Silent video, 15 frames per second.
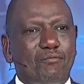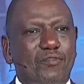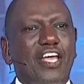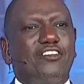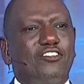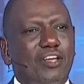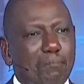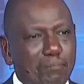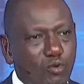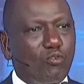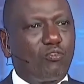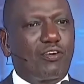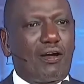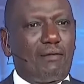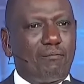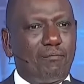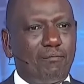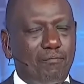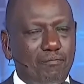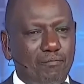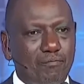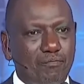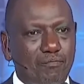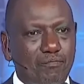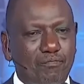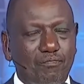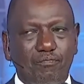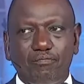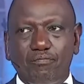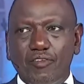there is a program
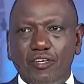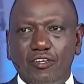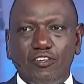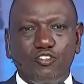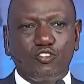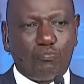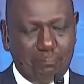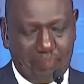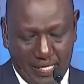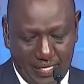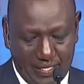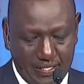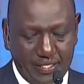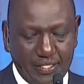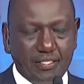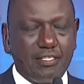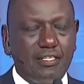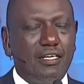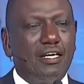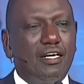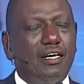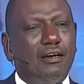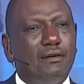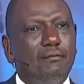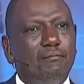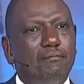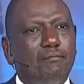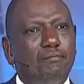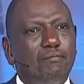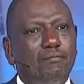to build
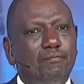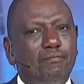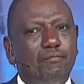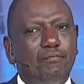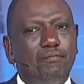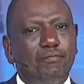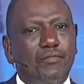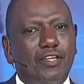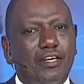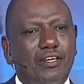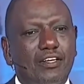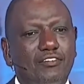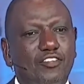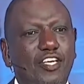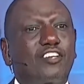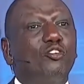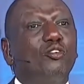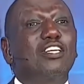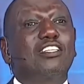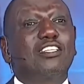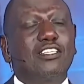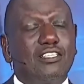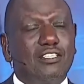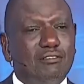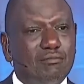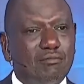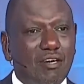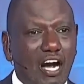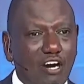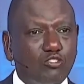um, uh, security
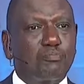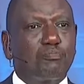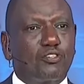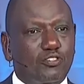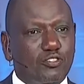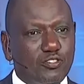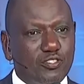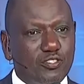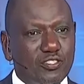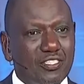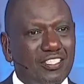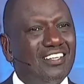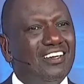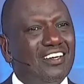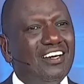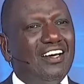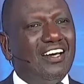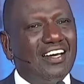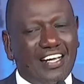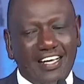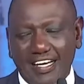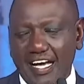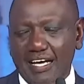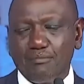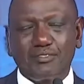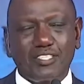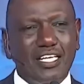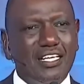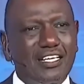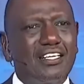outposts. And, and I'm
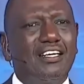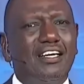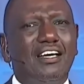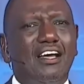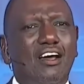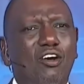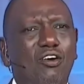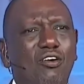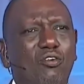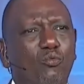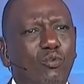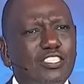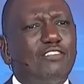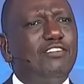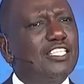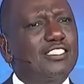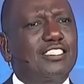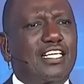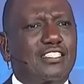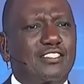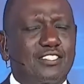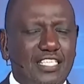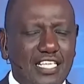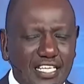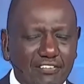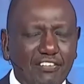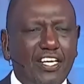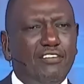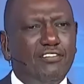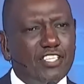saying, whatever it takes,
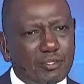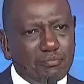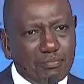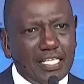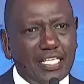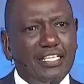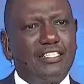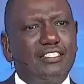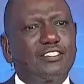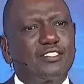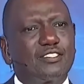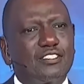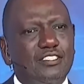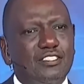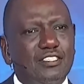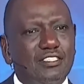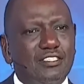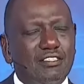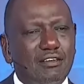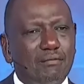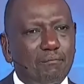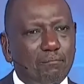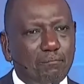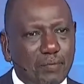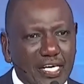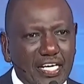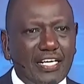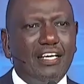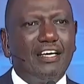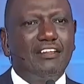even if it means
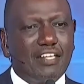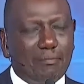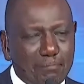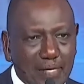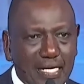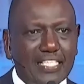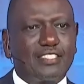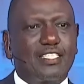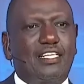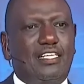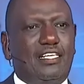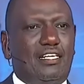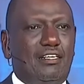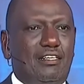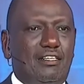bringing the military